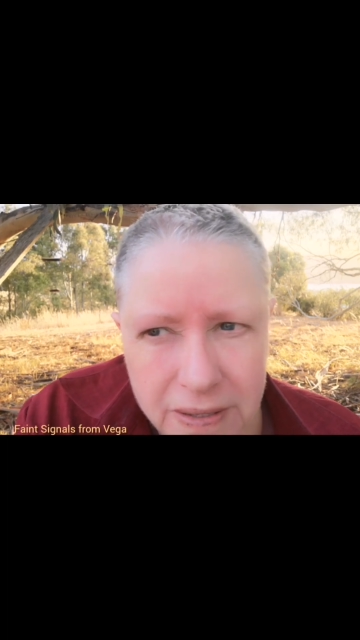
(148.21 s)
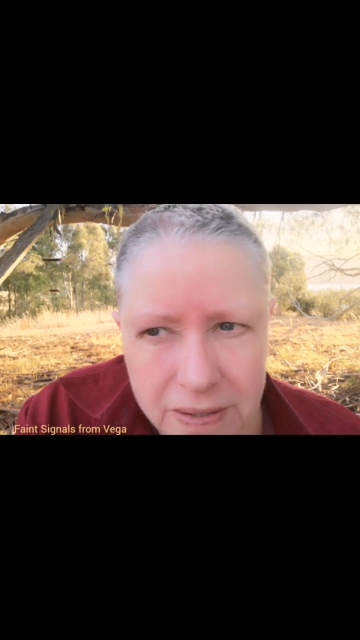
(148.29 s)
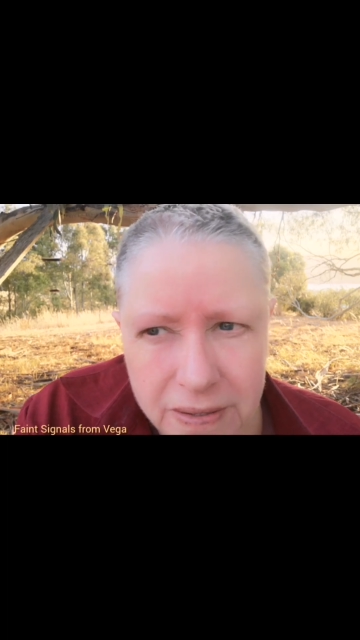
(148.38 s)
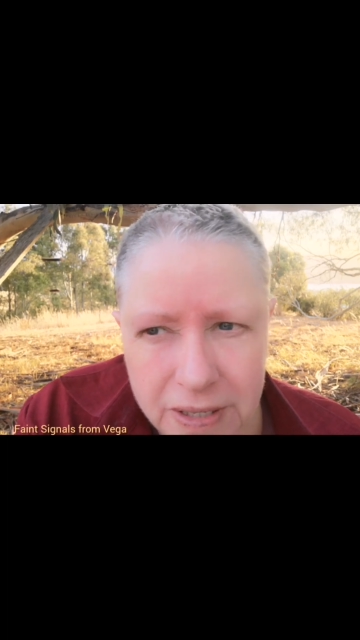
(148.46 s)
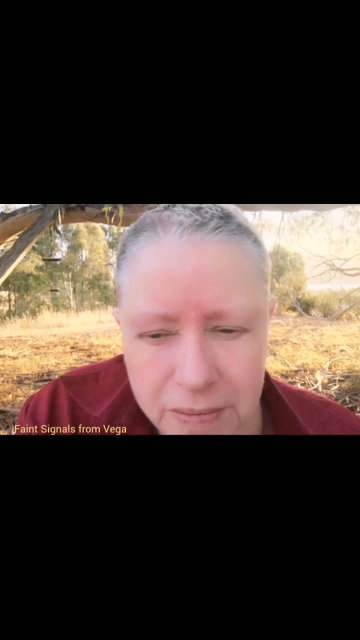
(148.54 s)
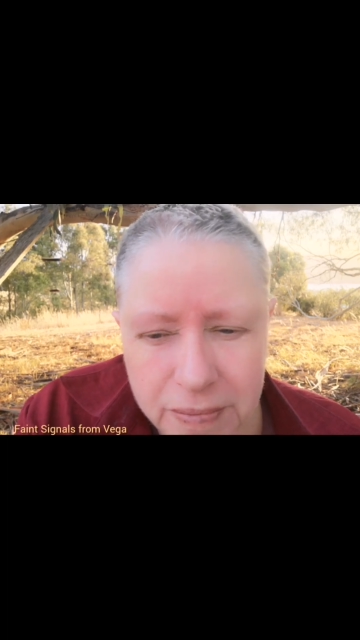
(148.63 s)

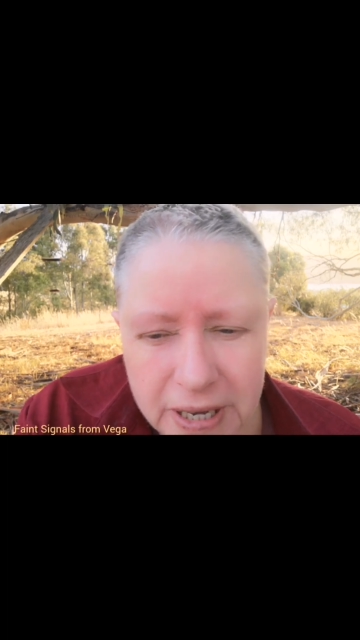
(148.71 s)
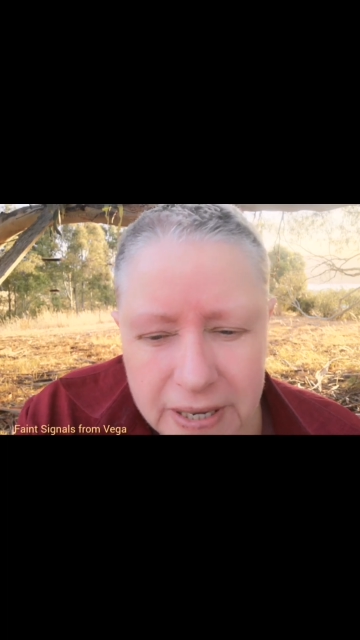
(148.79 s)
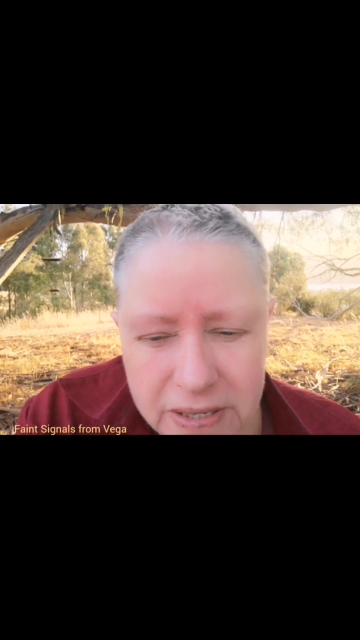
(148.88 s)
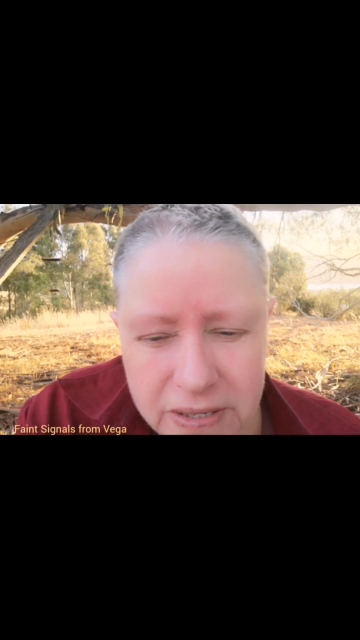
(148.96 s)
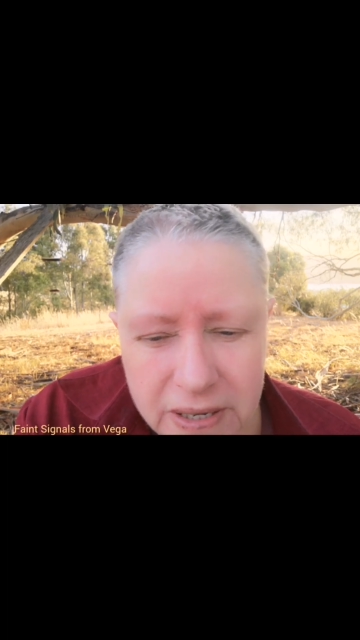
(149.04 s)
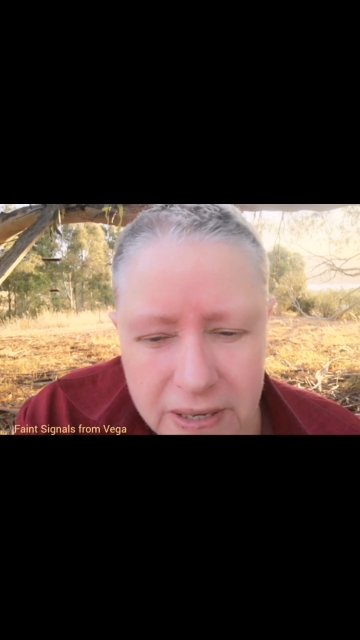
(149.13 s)
the
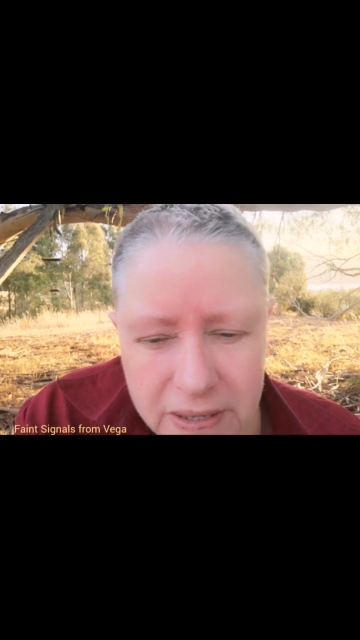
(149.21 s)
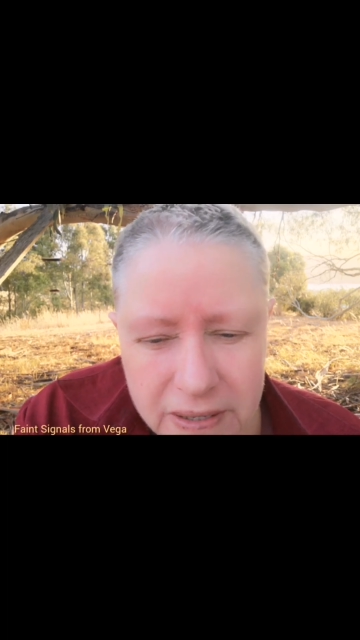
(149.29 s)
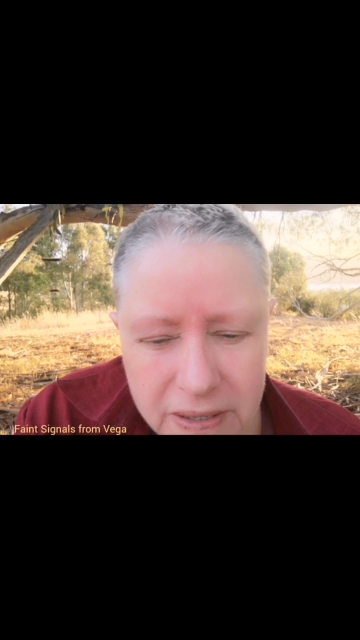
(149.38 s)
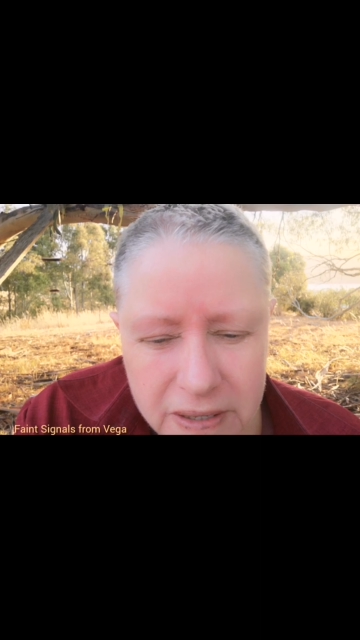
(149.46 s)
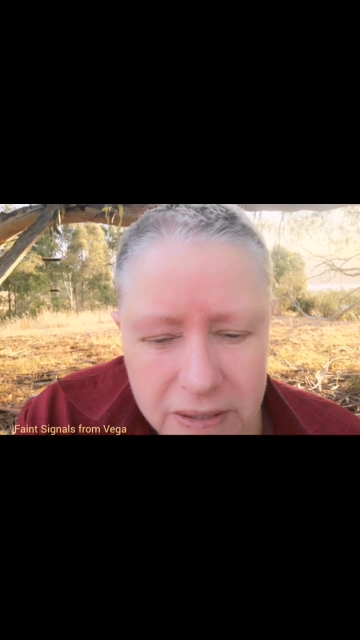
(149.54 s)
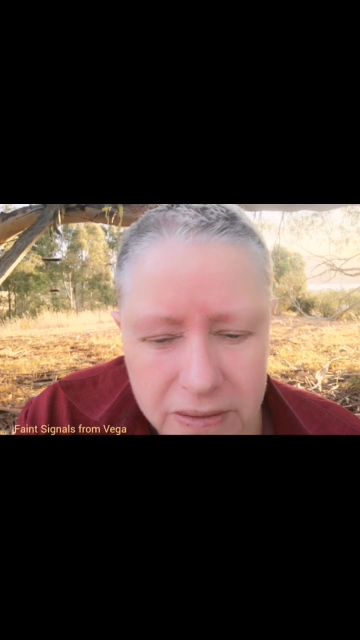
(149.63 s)
amazing,
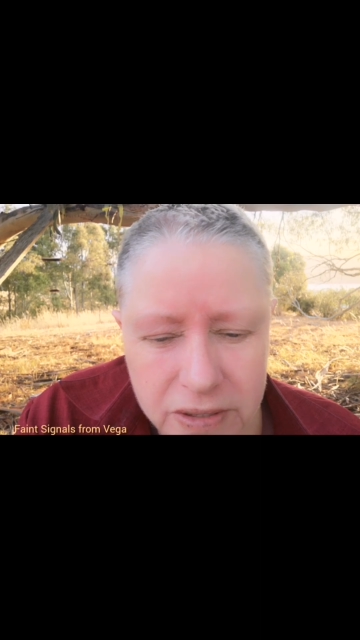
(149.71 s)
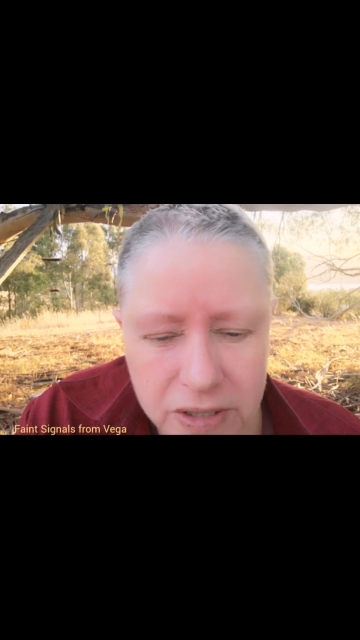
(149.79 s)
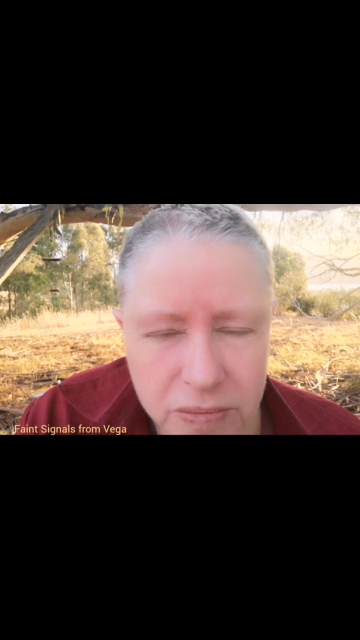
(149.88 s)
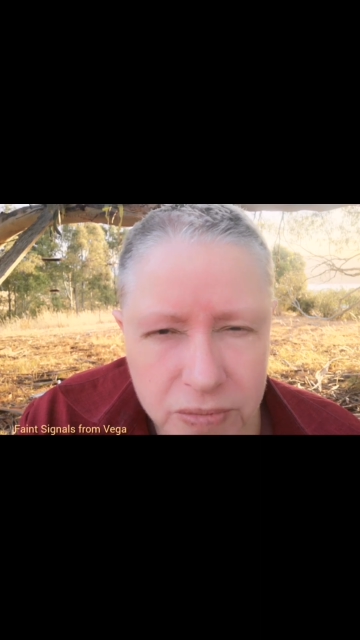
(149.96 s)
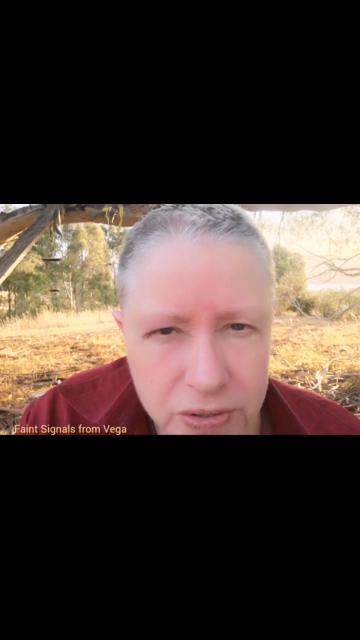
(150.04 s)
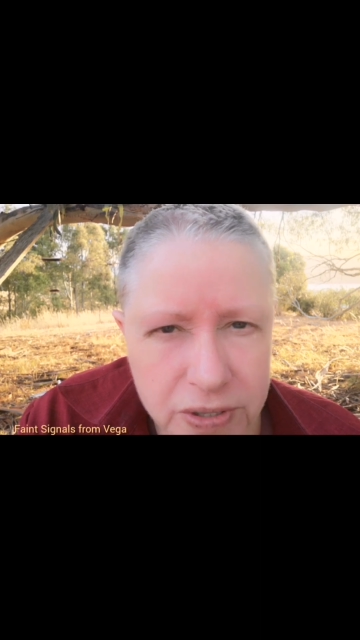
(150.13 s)
the
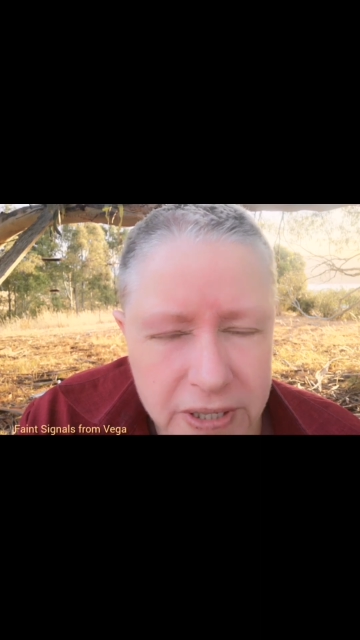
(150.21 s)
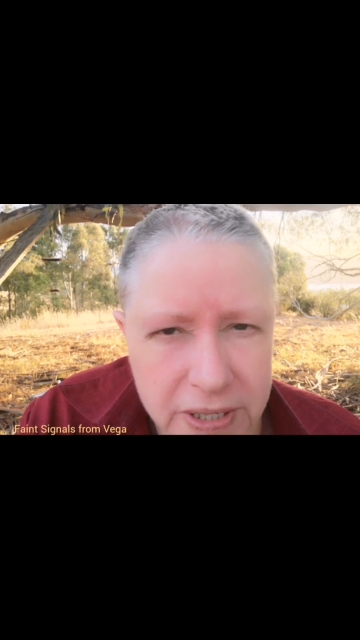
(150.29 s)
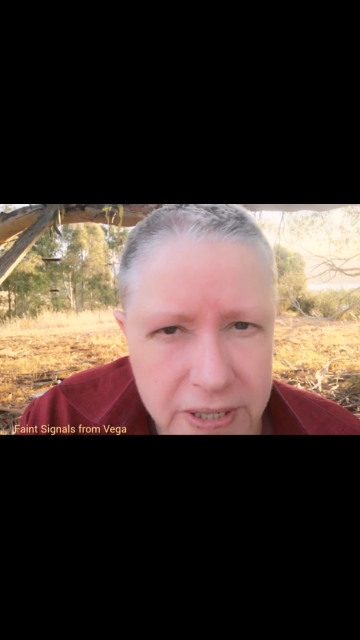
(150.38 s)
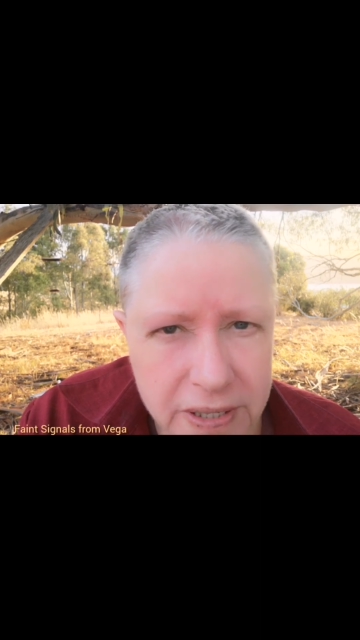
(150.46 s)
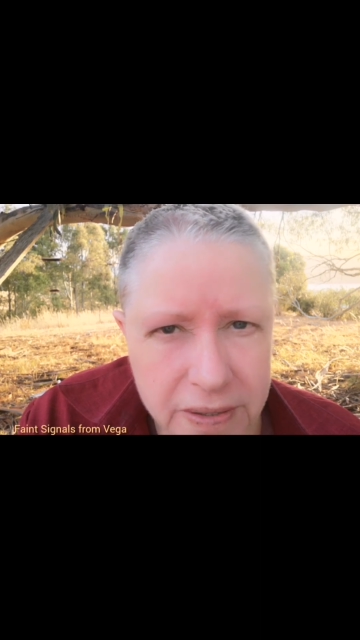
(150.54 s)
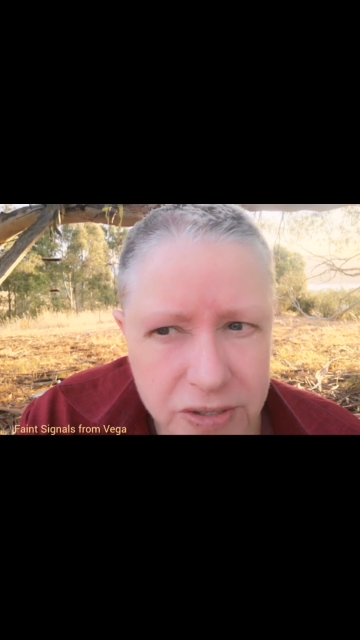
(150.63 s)
community